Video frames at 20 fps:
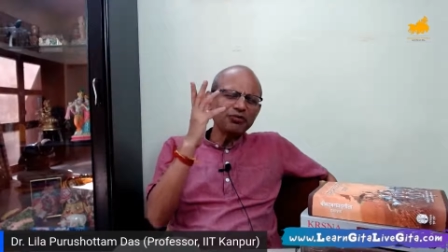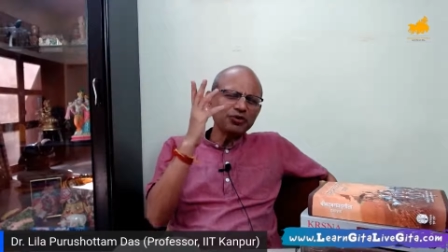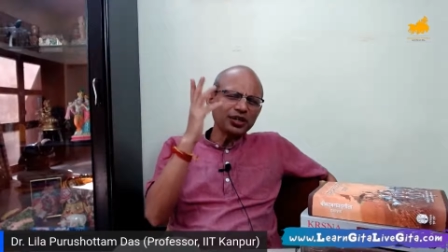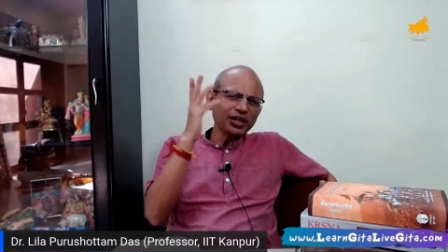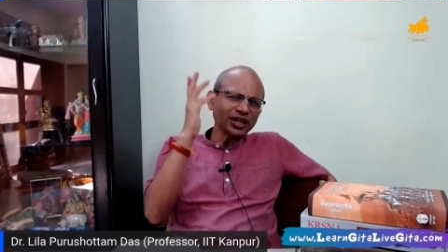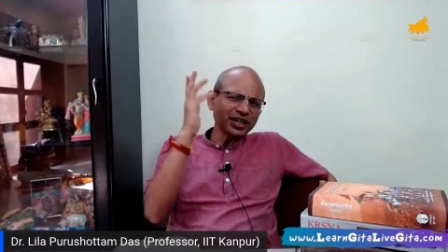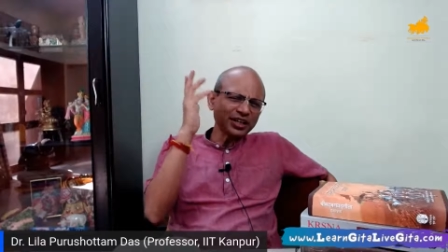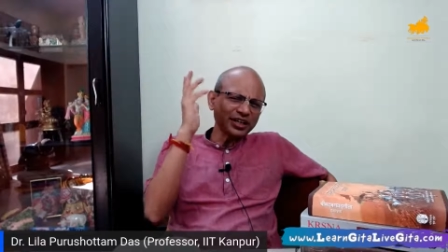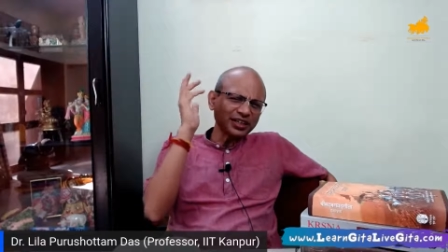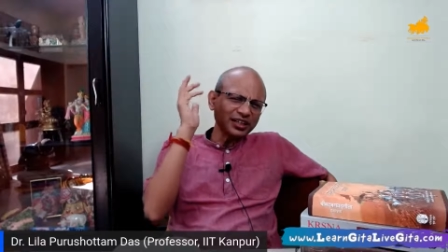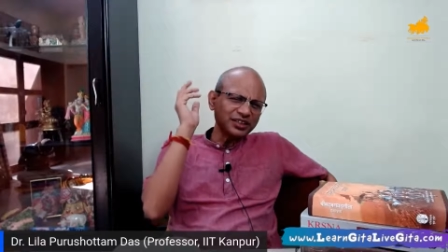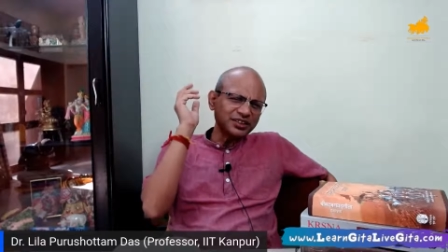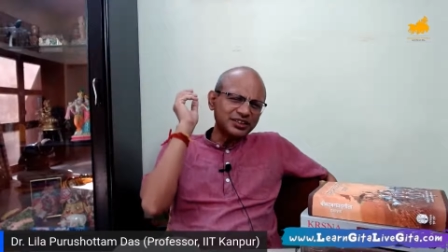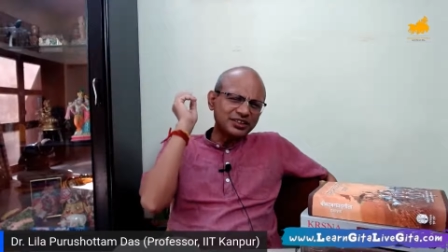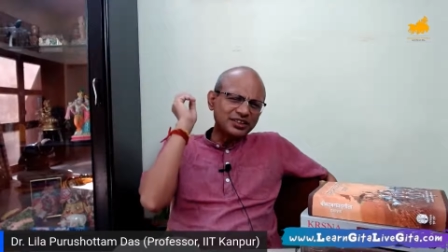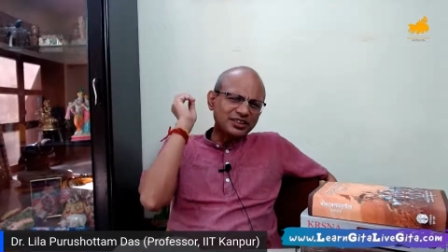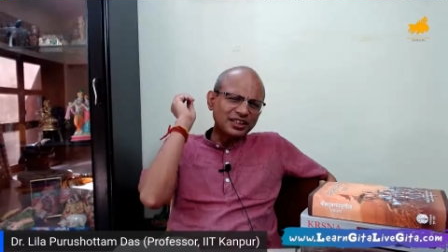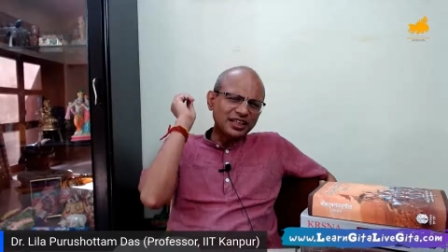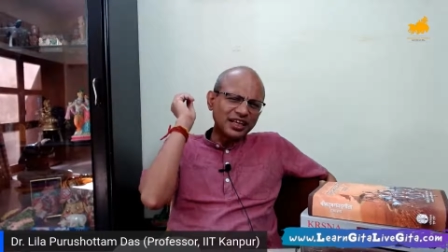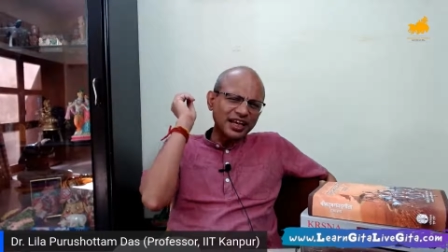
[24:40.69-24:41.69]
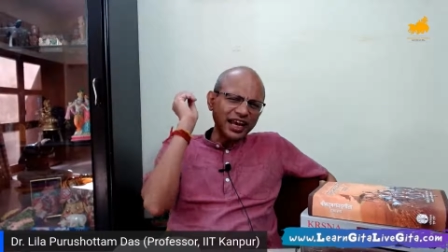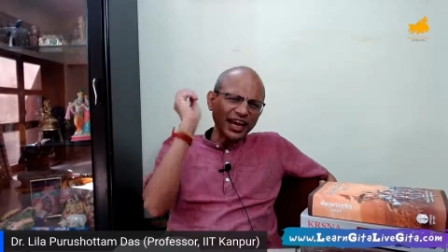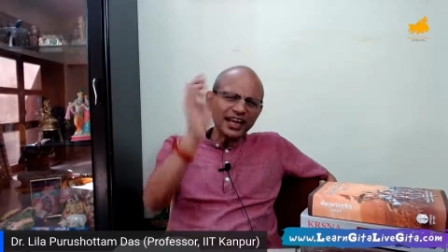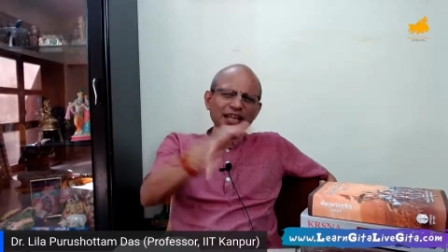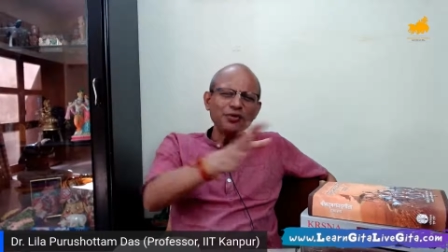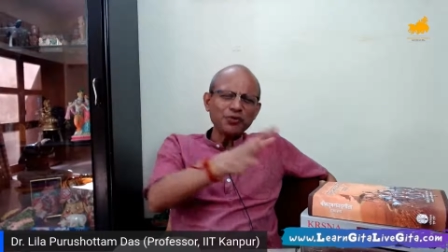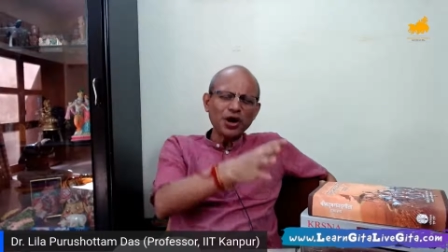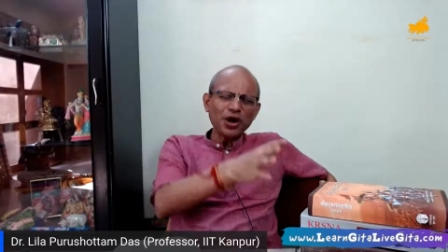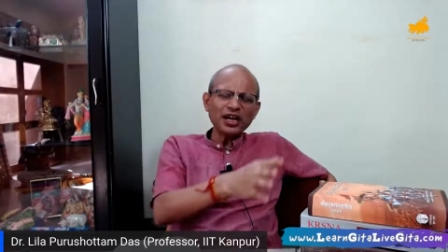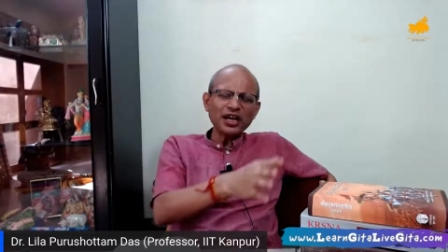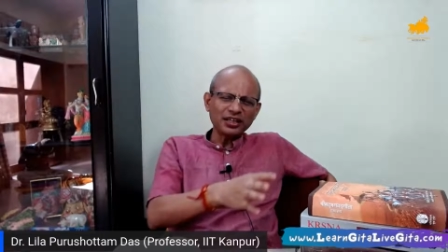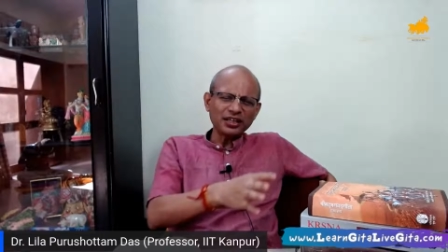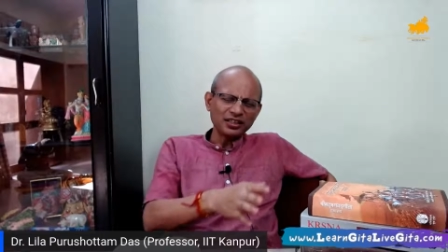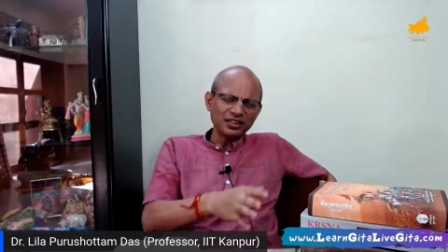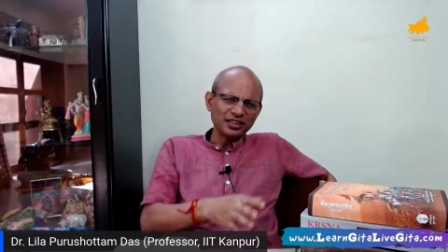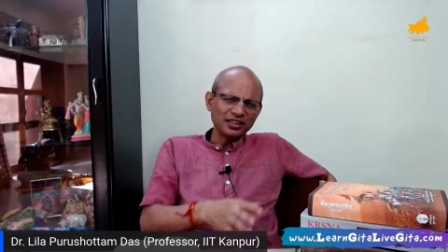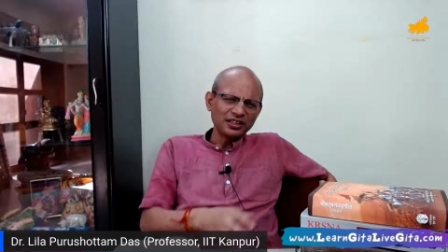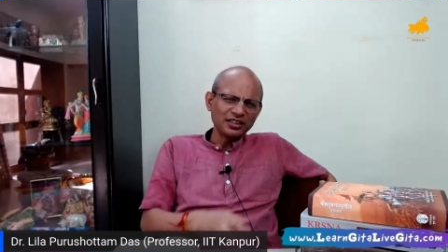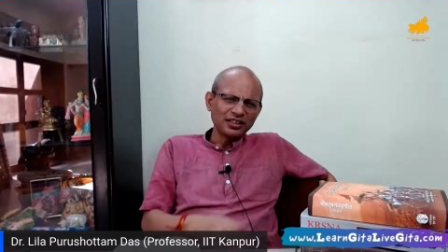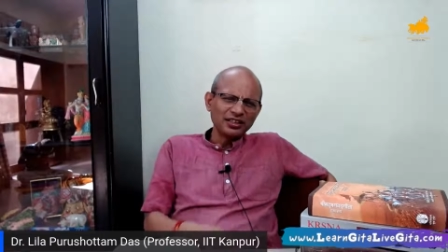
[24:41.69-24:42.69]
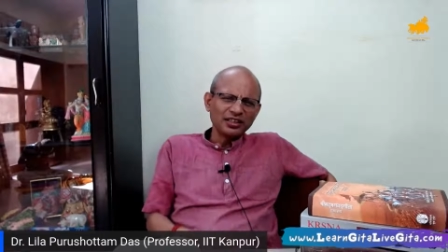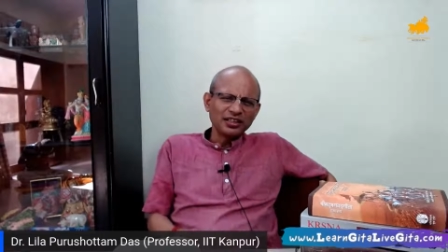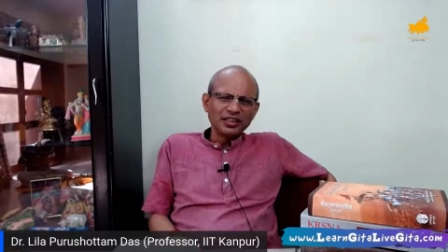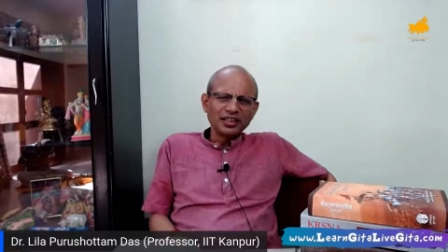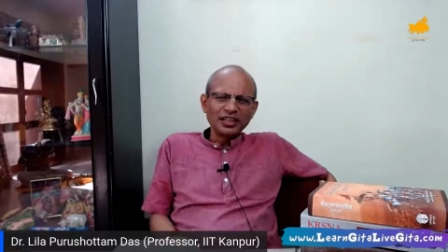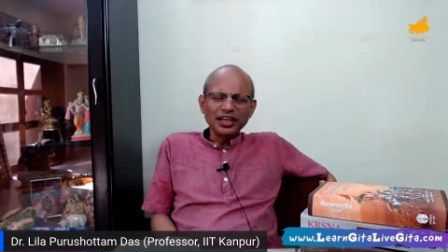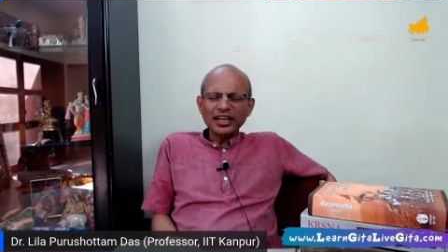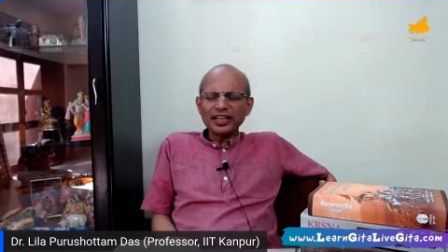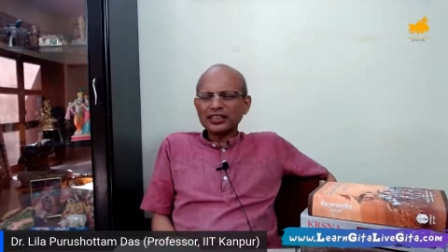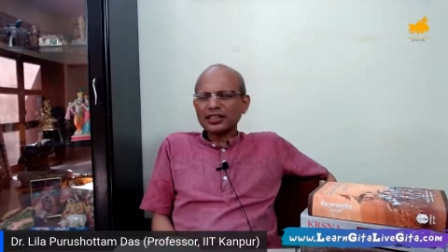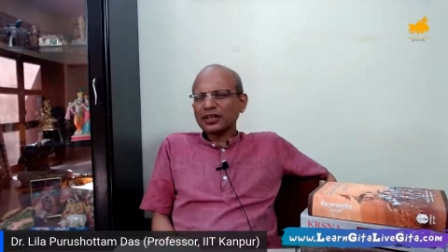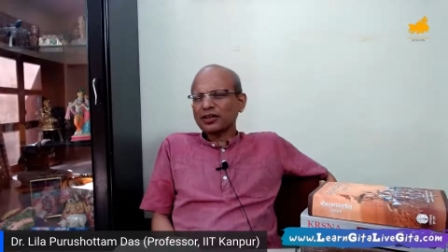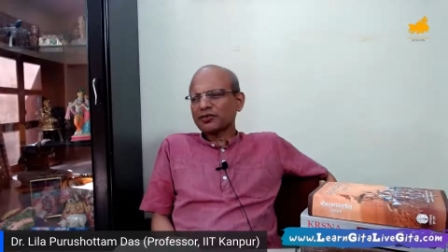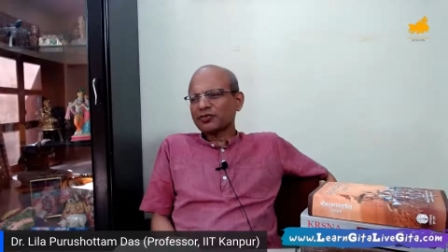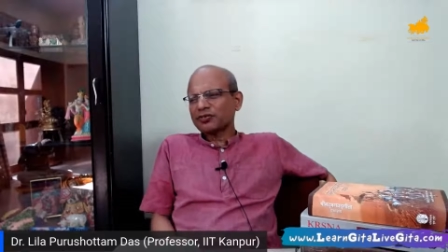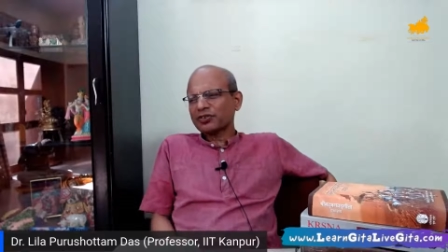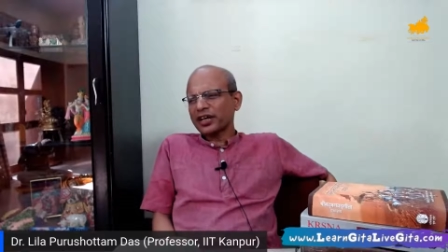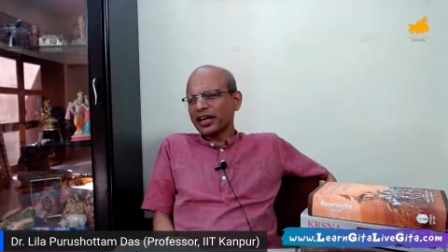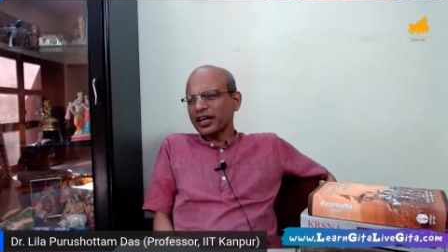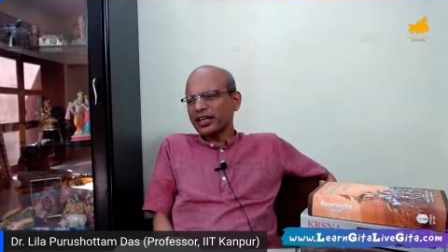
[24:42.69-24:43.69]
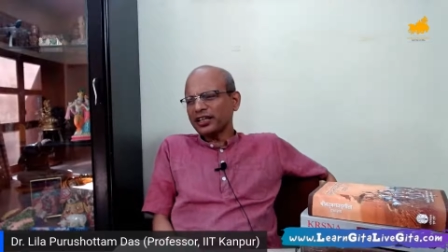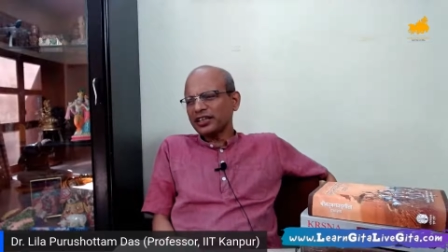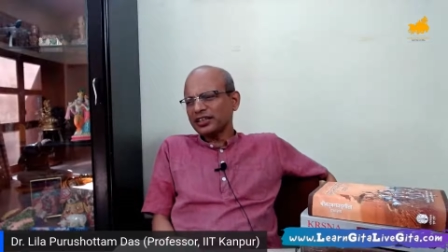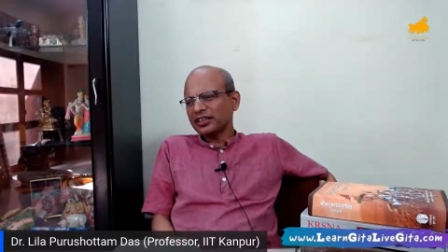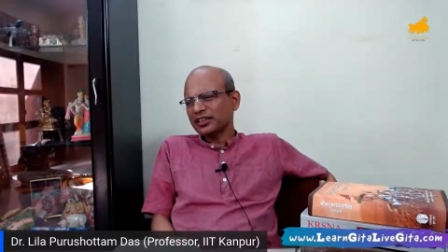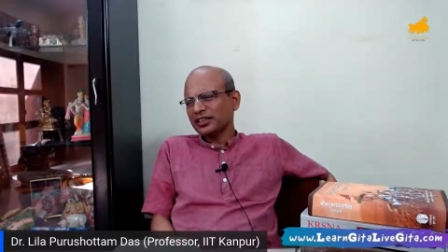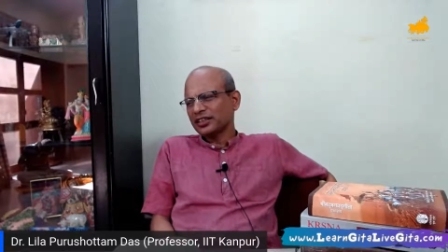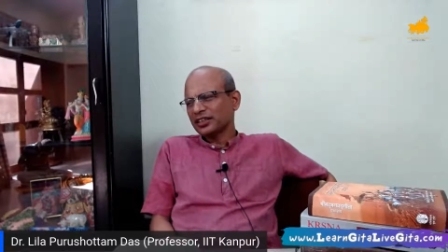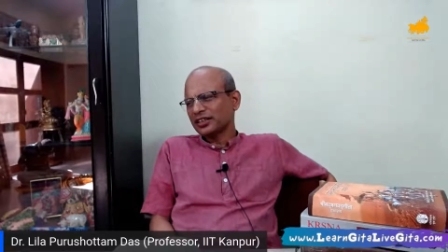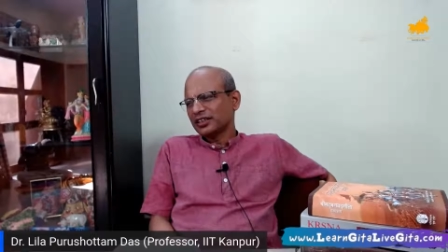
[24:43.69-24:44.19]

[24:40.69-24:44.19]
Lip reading: we can consider anyone as our friend